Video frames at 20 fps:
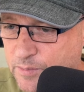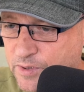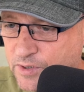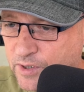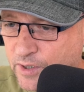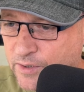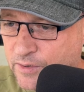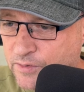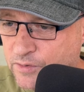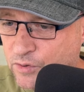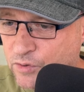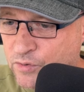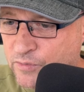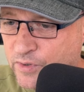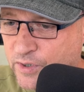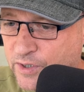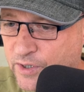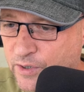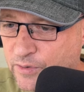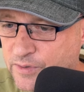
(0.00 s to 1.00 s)
be done.
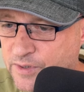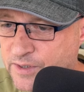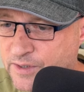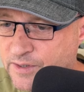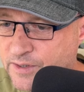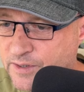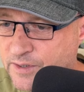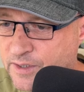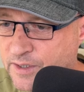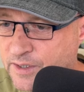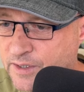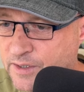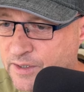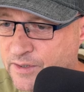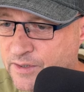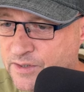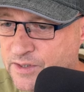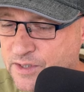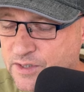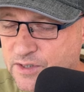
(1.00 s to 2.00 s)
Overcrowded
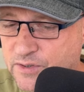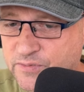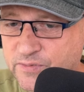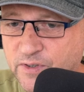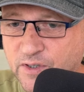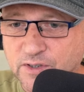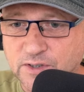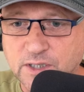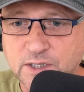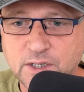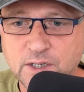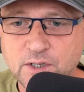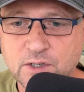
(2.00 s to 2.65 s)
and the seats are fucked.